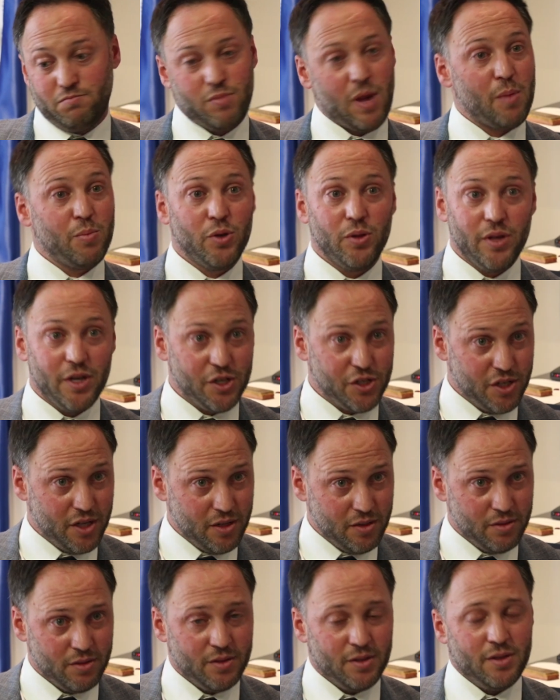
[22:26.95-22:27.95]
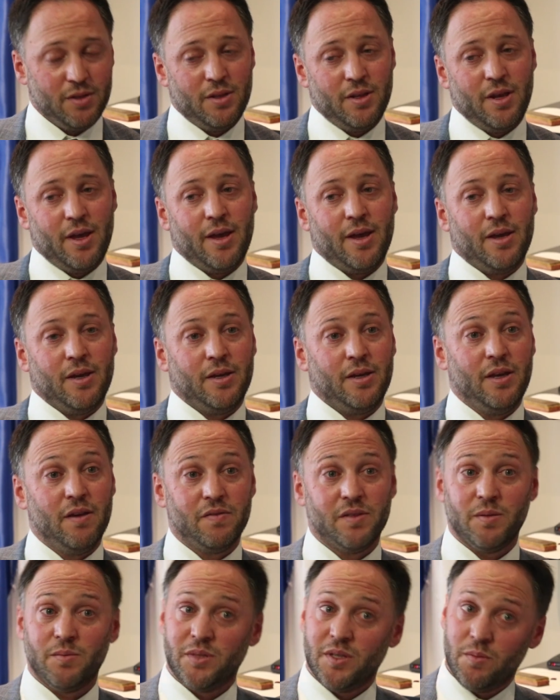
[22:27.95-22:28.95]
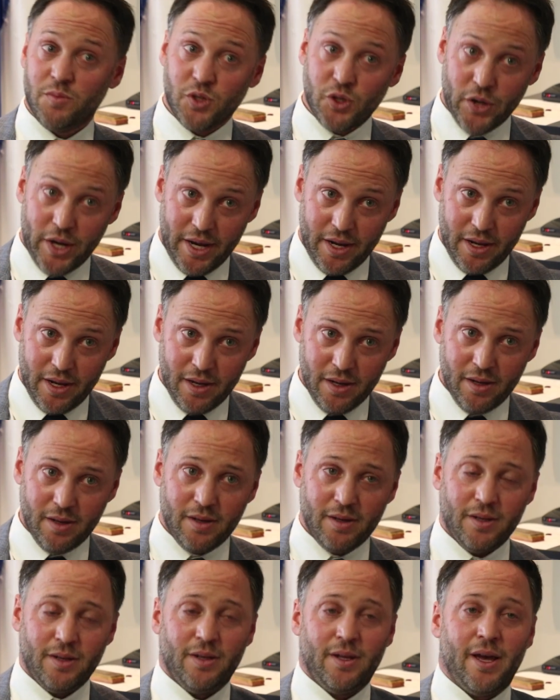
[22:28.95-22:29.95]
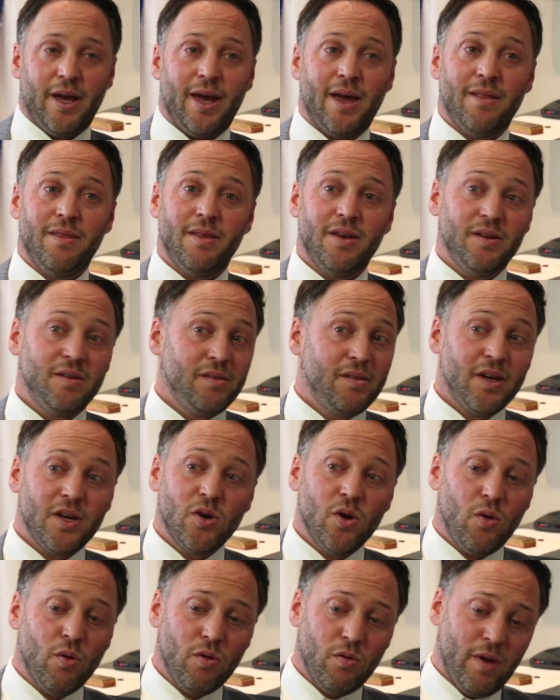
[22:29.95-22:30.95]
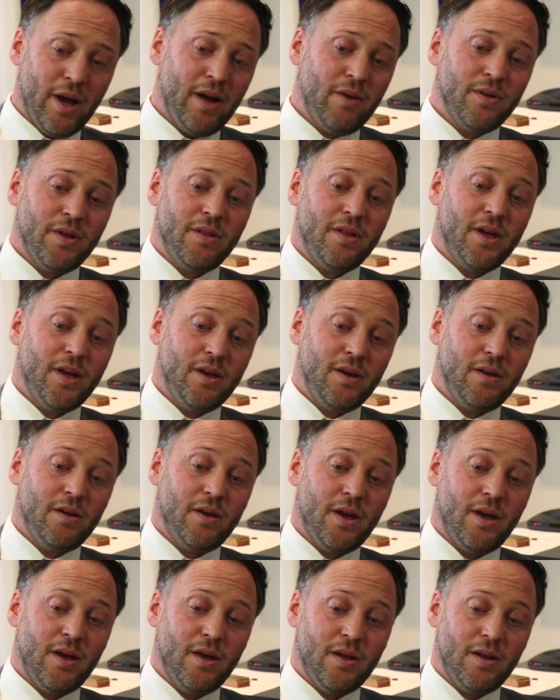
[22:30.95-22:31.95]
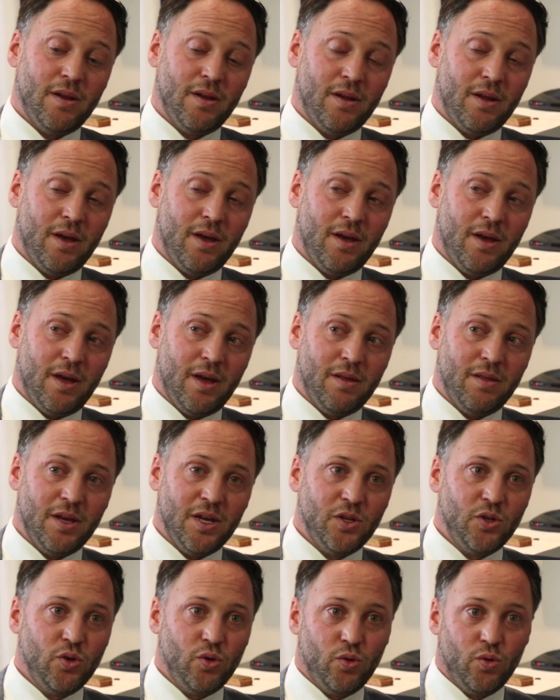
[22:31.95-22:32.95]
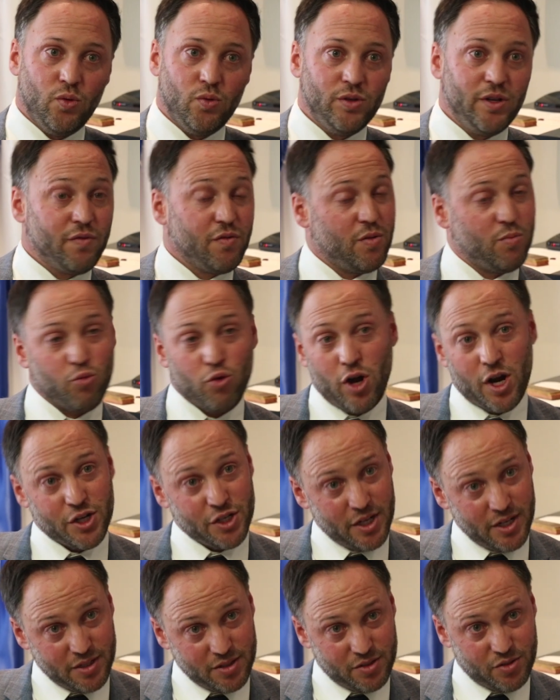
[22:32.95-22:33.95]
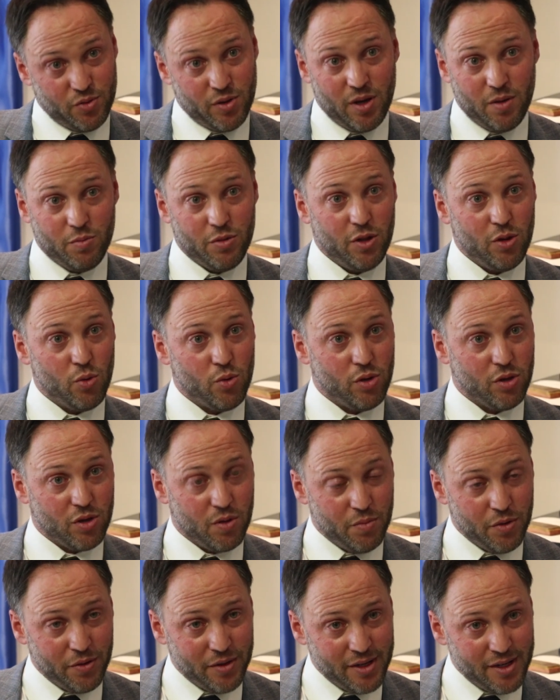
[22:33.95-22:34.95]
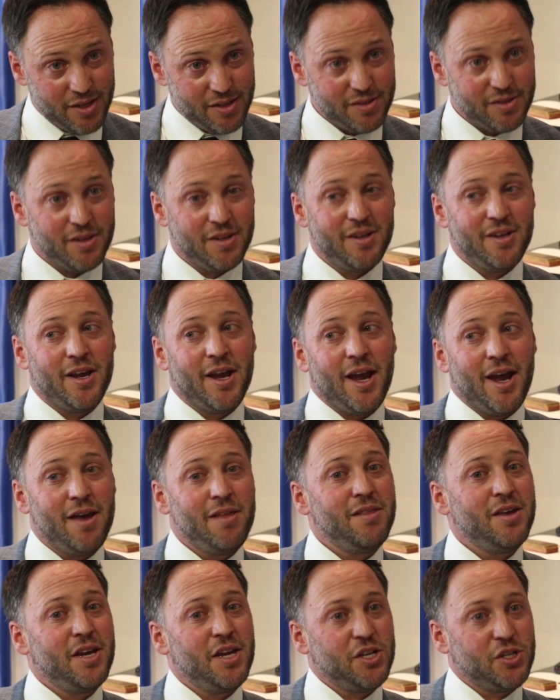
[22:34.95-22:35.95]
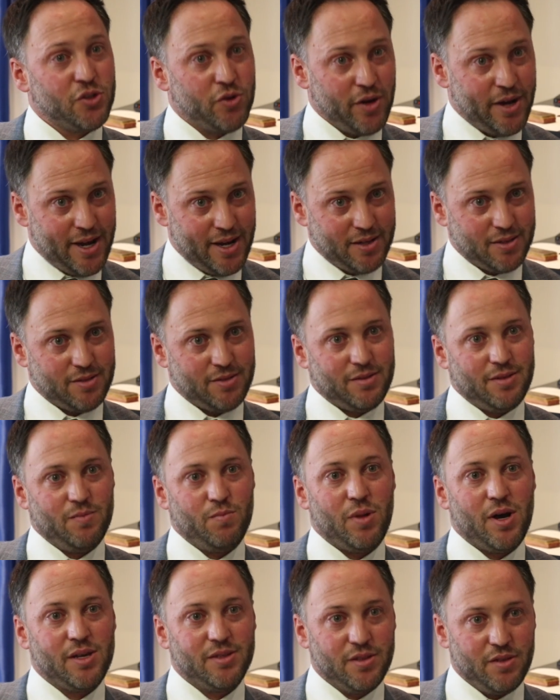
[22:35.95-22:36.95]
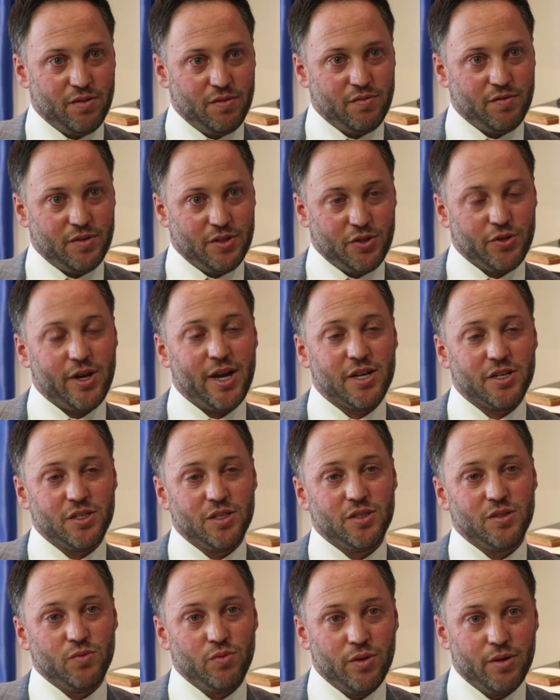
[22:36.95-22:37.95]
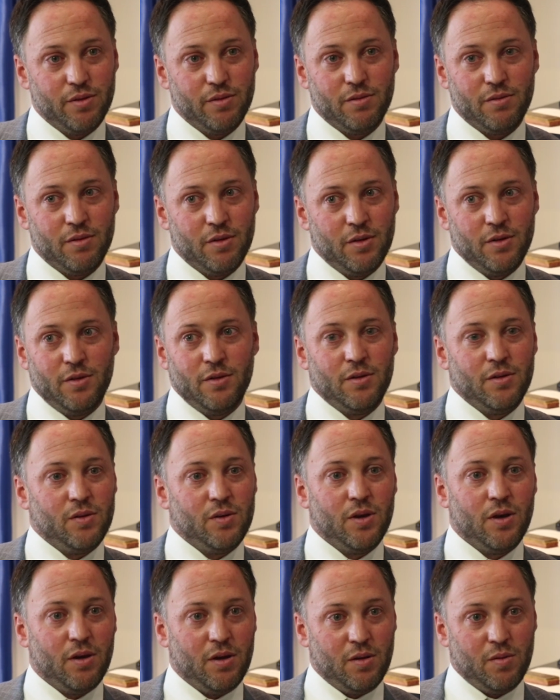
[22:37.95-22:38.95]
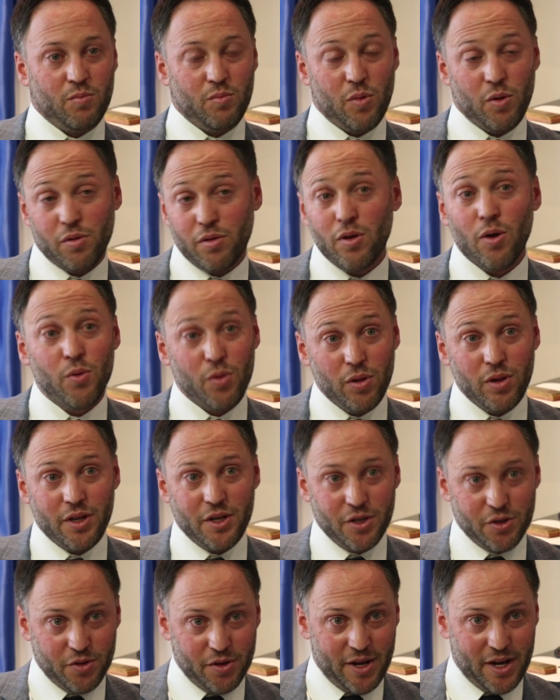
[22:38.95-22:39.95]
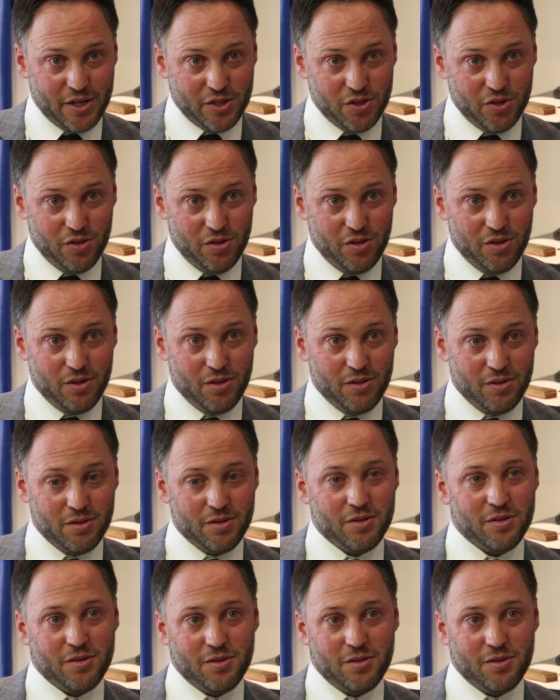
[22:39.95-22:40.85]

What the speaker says: population, gives them some training, and they go around and they do different projects to help the local communities, and they interact in positive interactions with both local and international